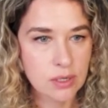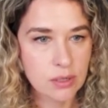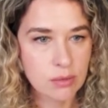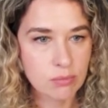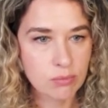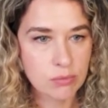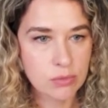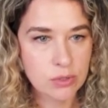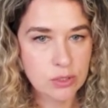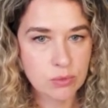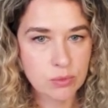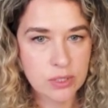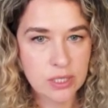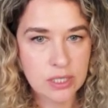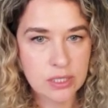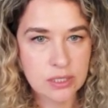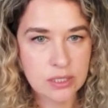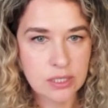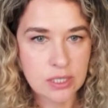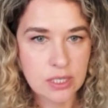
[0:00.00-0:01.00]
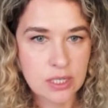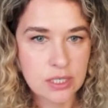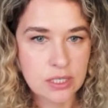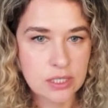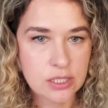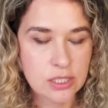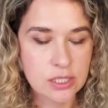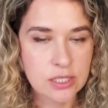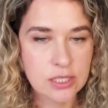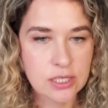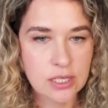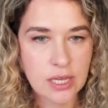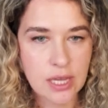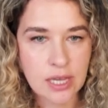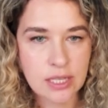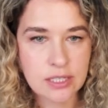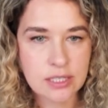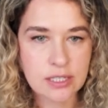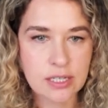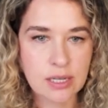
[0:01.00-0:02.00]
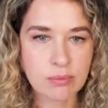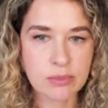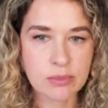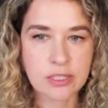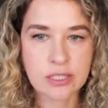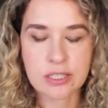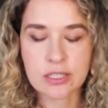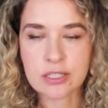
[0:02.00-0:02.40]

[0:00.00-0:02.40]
But we can just add some little